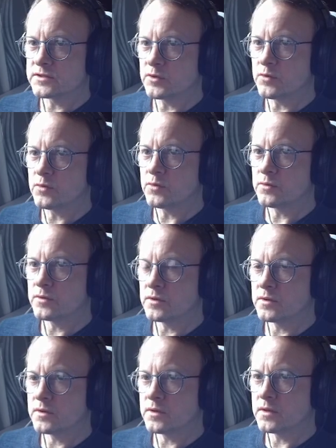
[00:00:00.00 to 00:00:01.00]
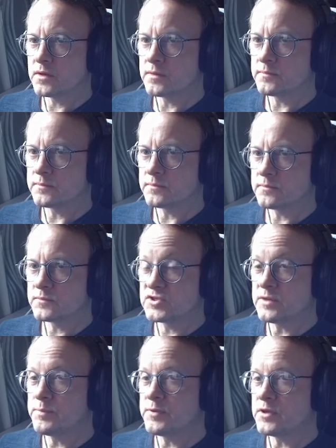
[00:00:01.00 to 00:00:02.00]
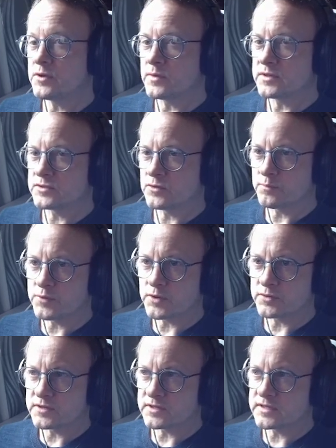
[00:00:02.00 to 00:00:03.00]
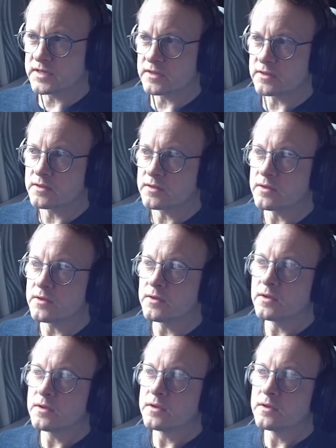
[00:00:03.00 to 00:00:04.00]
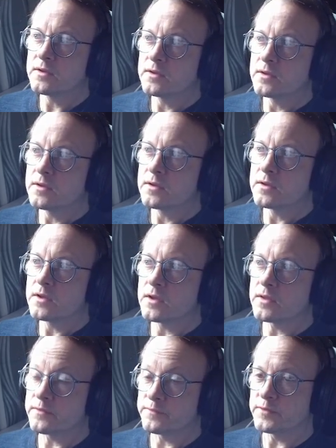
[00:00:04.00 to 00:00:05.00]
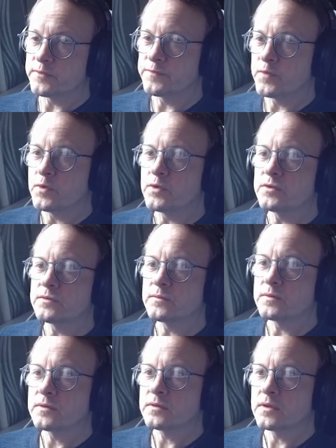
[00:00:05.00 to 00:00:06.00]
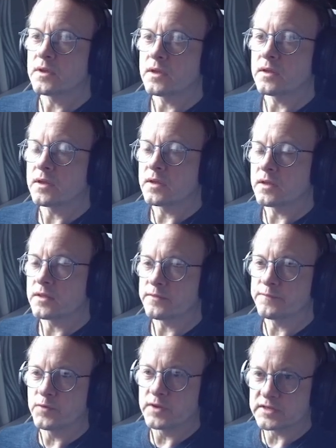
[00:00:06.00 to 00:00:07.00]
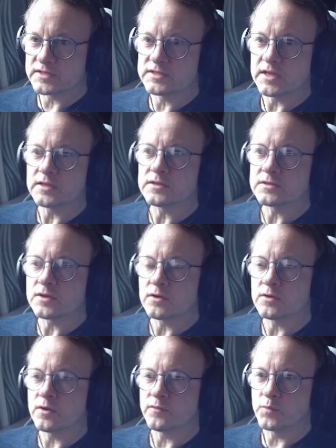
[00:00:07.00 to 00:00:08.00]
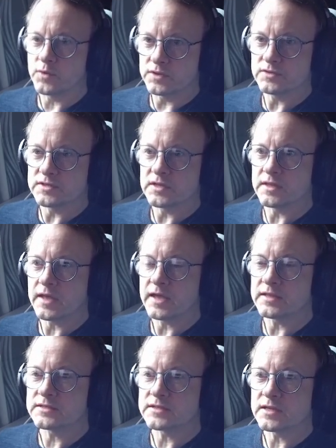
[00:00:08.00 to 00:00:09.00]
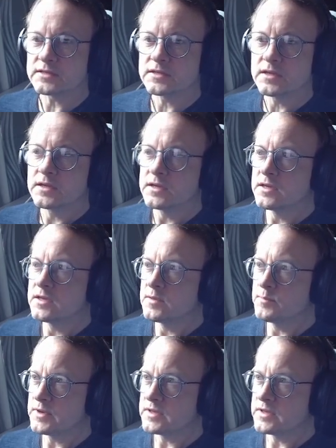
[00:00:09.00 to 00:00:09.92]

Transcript: your GPU is not processing the full extent of what you see in the headset, but